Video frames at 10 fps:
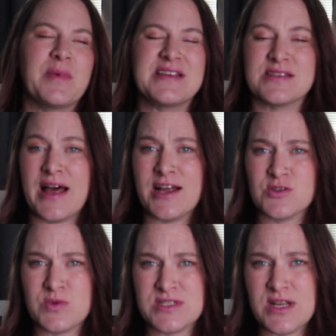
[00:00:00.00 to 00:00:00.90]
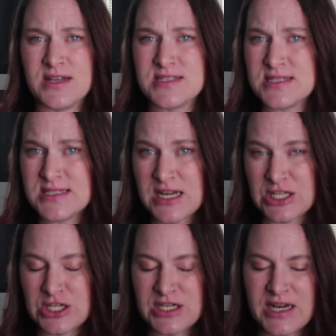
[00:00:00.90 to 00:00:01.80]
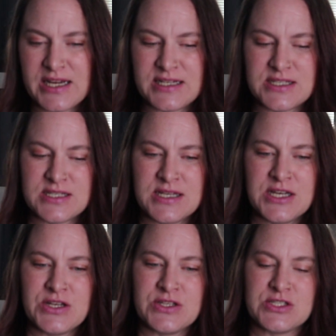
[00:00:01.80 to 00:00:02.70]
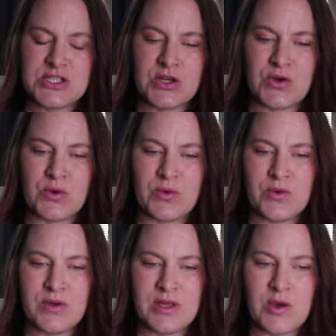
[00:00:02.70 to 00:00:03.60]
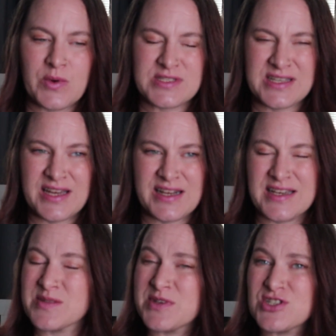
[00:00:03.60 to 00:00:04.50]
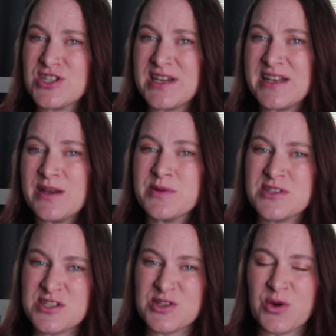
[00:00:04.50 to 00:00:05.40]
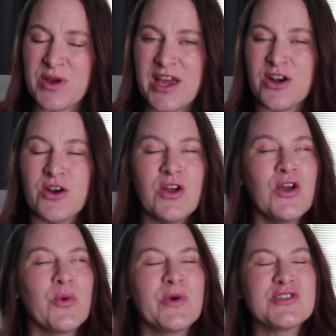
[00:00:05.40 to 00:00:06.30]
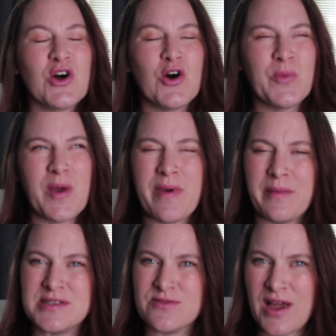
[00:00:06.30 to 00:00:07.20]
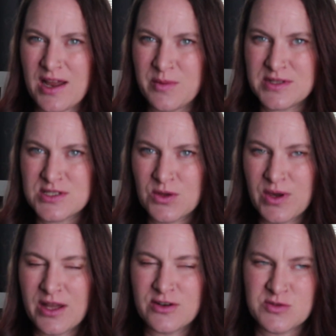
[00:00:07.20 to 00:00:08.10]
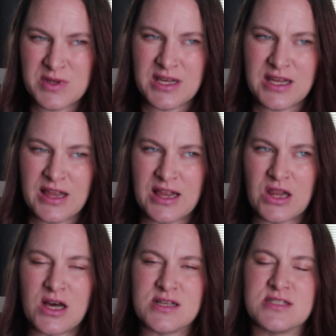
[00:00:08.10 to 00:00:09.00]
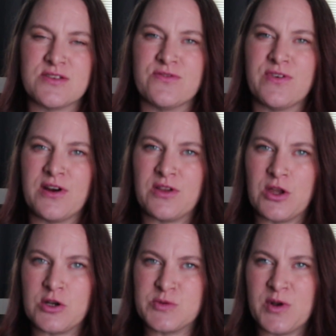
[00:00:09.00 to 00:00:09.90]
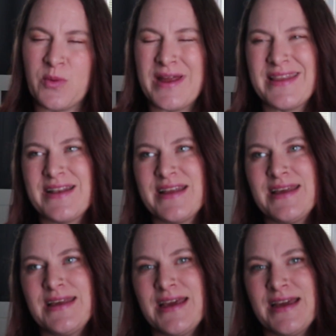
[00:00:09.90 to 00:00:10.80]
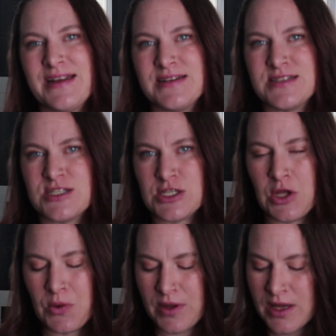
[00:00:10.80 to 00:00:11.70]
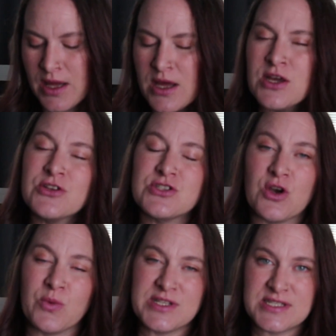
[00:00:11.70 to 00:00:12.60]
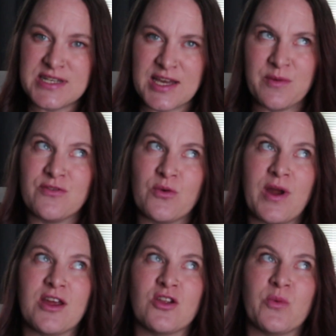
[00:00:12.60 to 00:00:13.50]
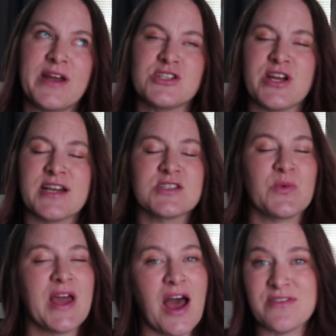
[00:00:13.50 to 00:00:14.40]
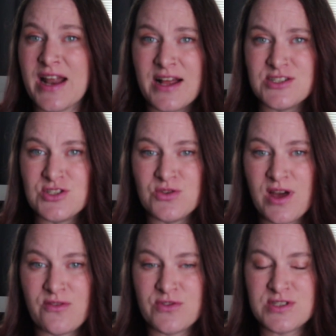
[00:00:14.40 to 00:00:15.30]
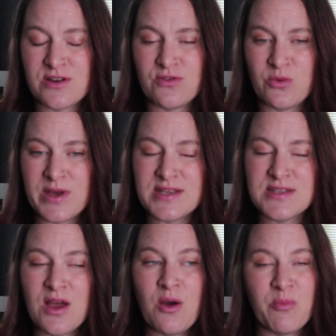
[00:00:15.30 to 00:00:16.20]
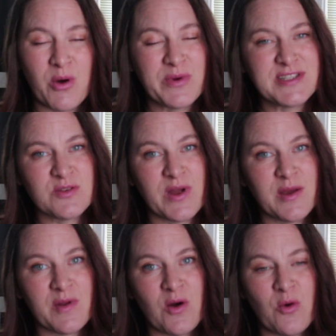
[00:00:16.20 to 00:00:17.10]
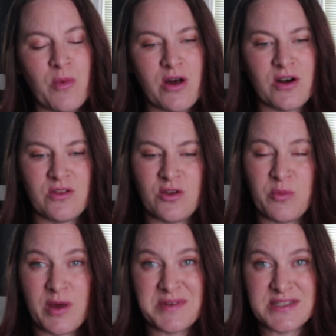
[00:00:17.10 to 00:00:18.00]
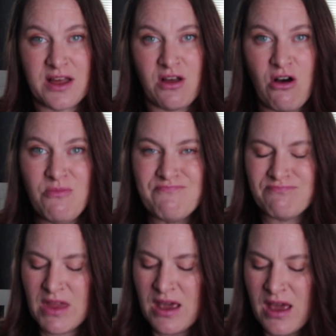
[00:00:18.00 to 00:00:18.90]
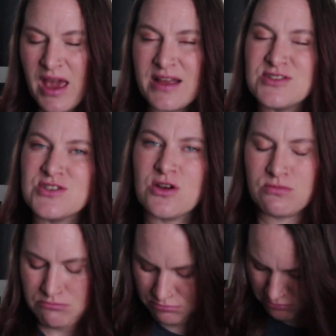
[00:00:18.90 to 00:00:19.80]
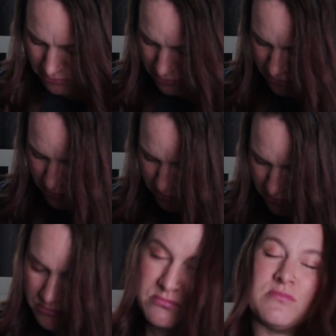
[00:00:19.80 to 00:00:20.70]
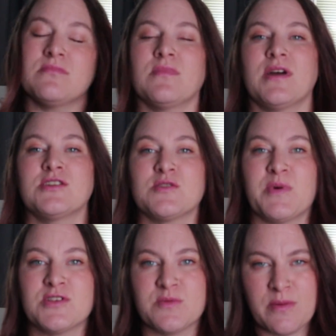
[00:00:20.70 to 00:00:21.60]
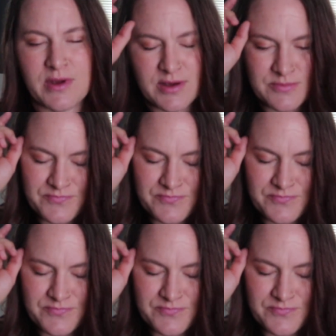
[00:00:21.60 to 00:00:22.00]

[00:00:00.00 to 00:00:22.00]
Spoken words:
His latch was not stellar, and so he wasn't getting as much to eat. He was a slow gainer, which all my babies have kind of been slow gainers, but he lost a fairly large amount of weight and then gained slowly. So we did take him in for regular weight checks. We haven't had to do that for several weeks, but we did weigh him at home on our little baby scale at home. And so I just punched my leg.